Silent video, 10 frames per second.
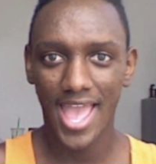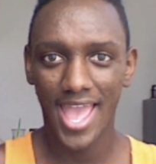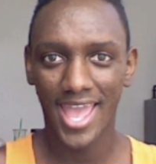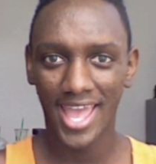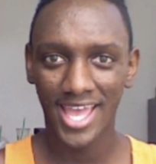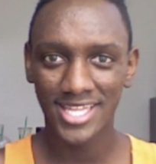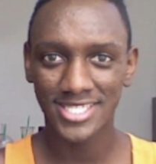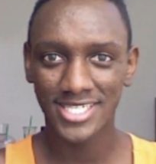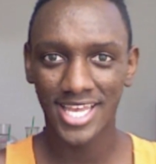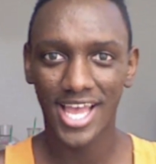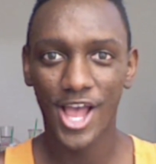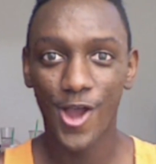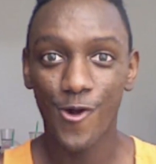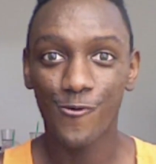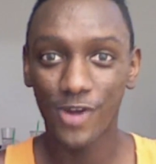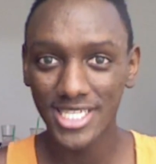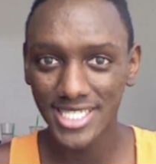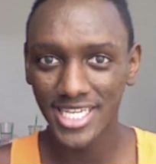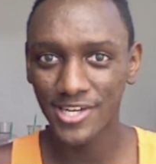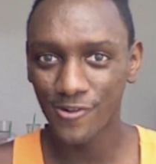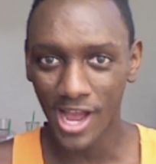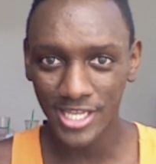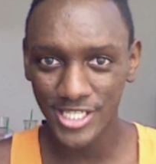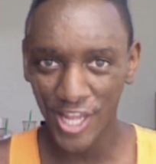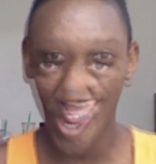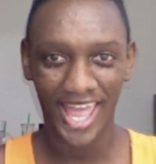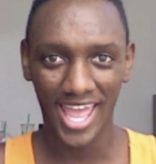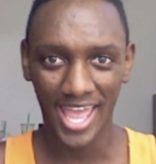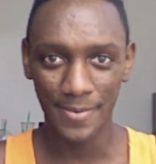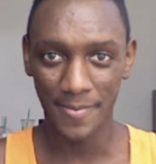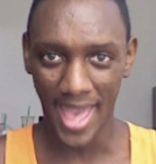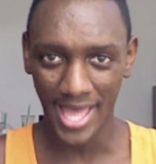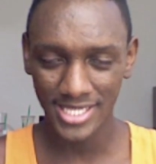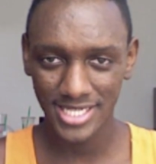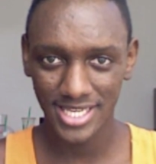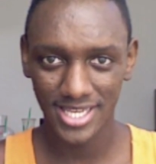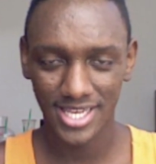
And Rusty the Rockstar, aka Matt.